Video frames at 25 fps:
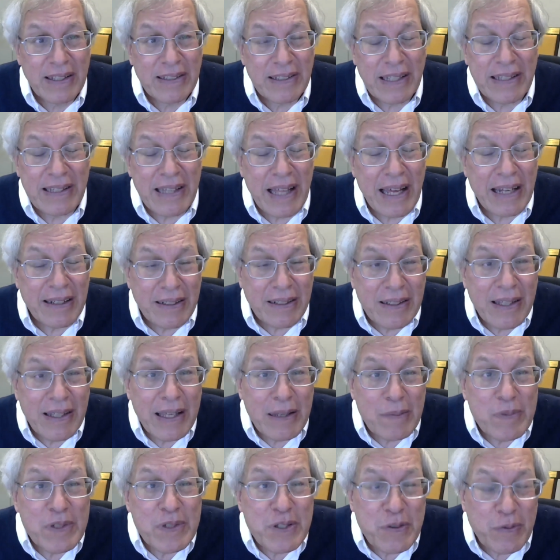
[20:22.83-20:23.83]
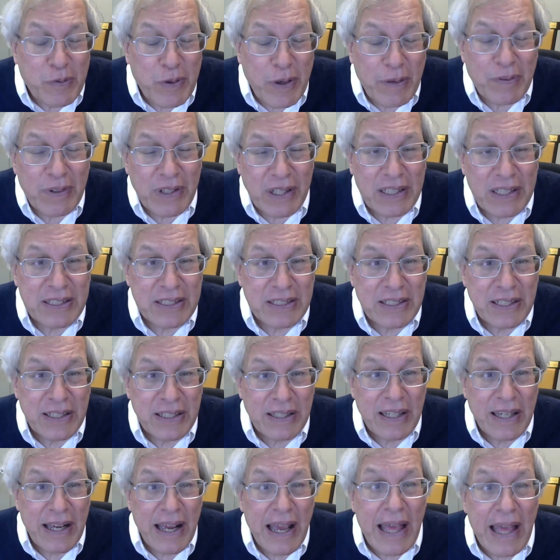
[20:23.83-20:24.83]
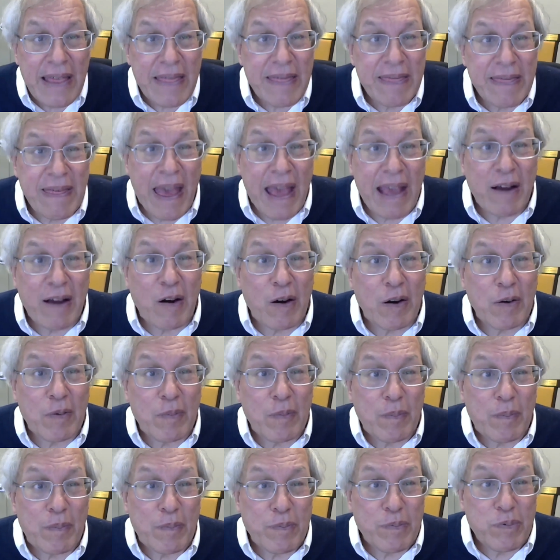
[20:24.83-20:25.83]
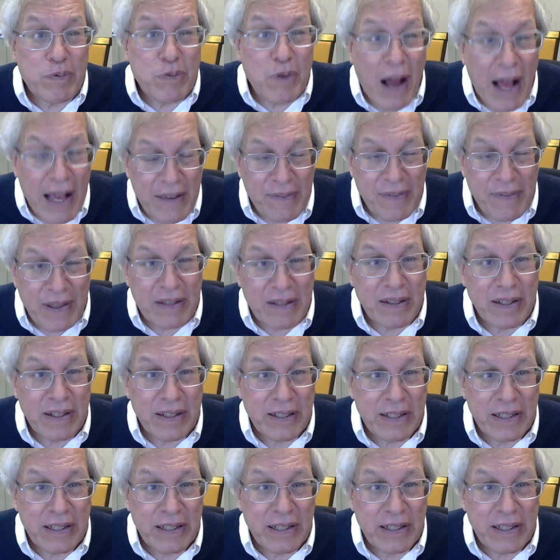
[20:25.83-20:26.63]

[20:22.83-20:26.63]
that that claim is frivolous. They are private.